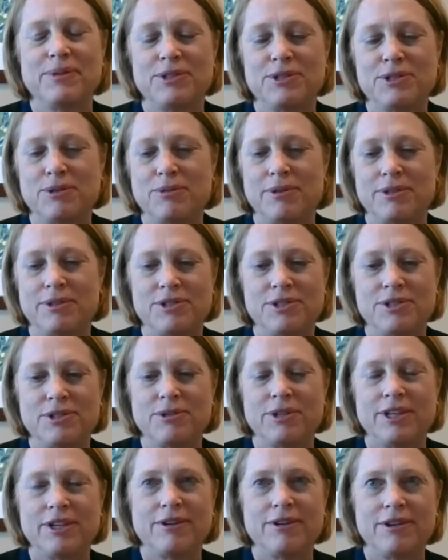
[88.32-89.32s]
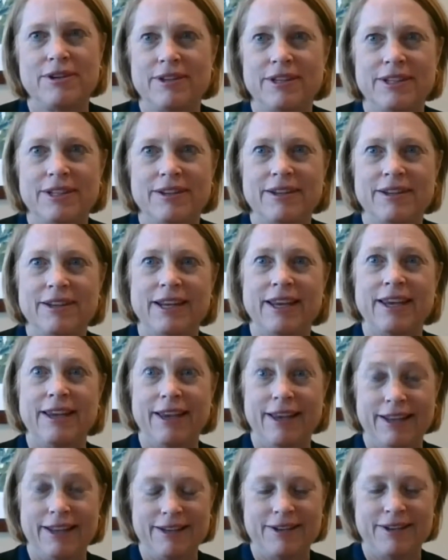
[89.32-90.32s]
she'll hear it
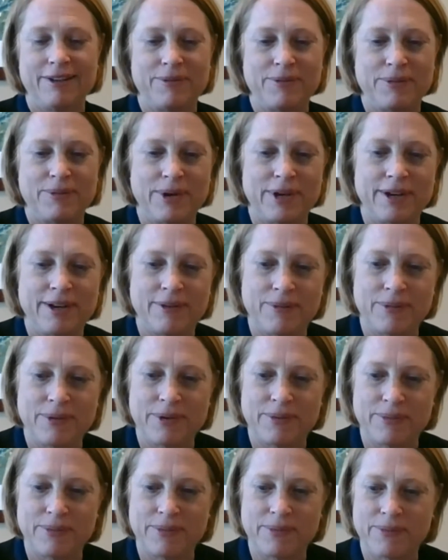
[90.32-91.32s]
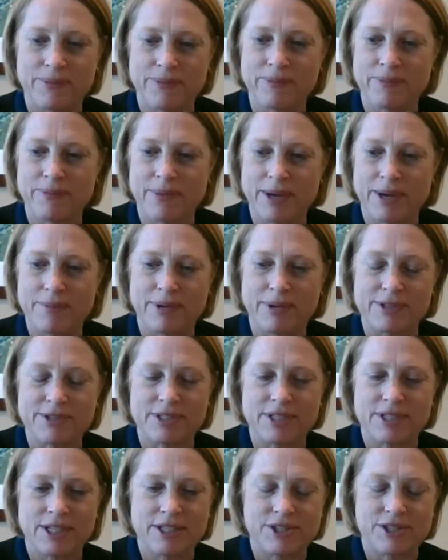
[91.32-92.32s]
again of what my
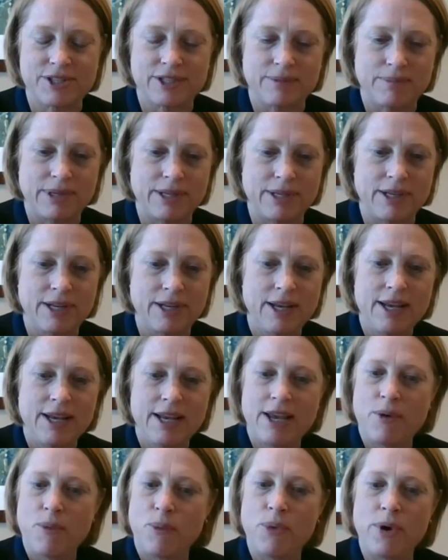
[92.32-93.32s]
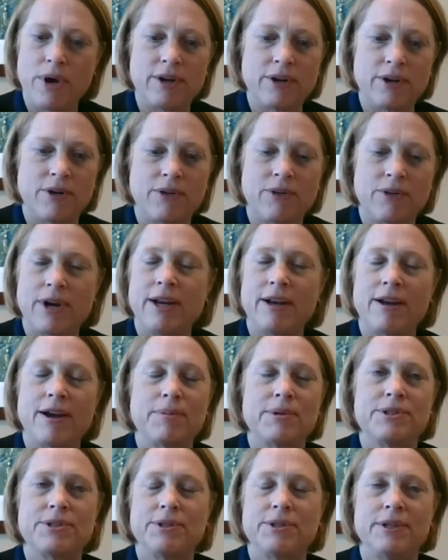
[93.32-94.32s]
presentation, but what a great
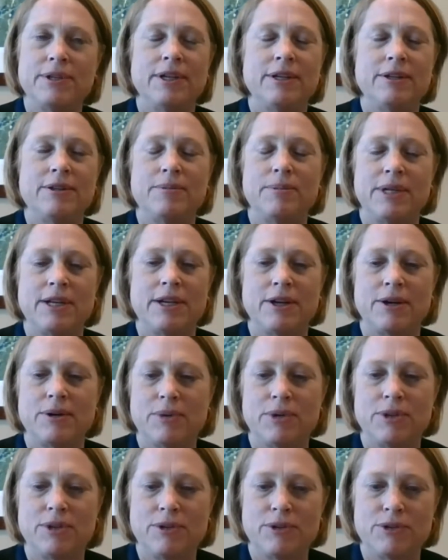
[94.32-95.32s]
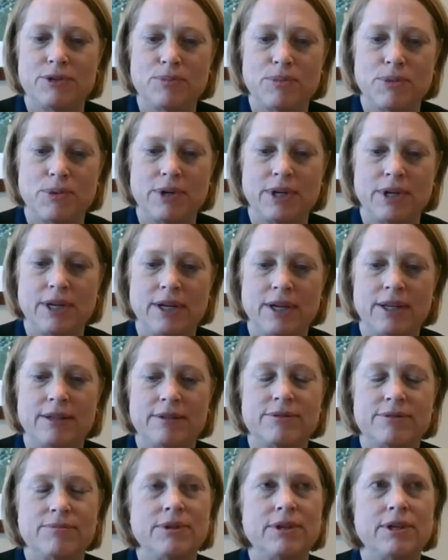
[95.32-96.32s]
opportunity to be here with you this morning.
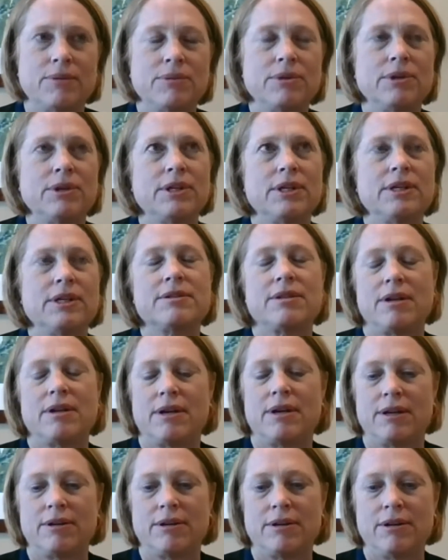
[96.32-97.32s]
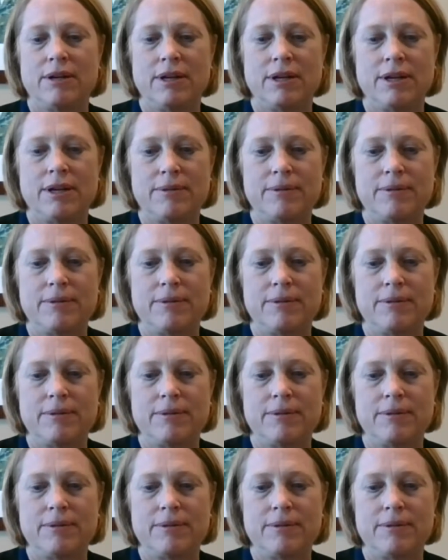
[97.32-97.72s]
It really is an honor.